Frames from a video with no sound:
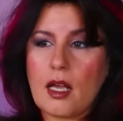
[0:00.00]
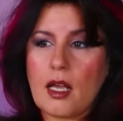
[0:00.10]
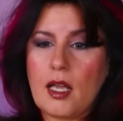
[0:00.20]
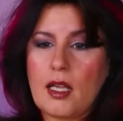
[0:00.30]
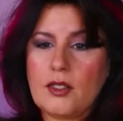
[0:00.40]

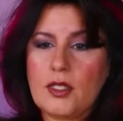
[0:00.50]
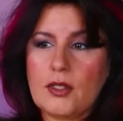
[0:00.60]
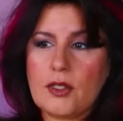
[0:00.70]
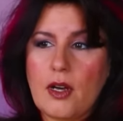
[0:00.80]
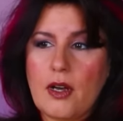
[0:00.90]
He's
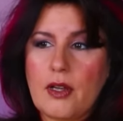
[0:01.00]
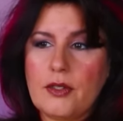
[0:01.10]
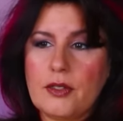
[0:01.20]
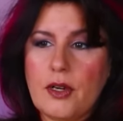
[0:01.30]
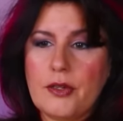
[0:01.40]
just gonna
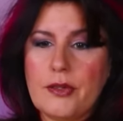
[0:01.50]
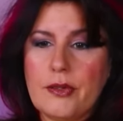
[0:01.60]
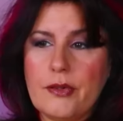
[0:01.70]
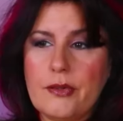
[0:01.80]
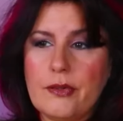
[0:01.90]
start
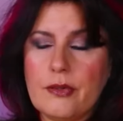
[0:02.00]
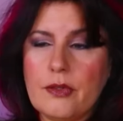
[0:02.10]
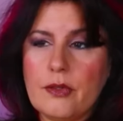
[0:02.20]
shooting.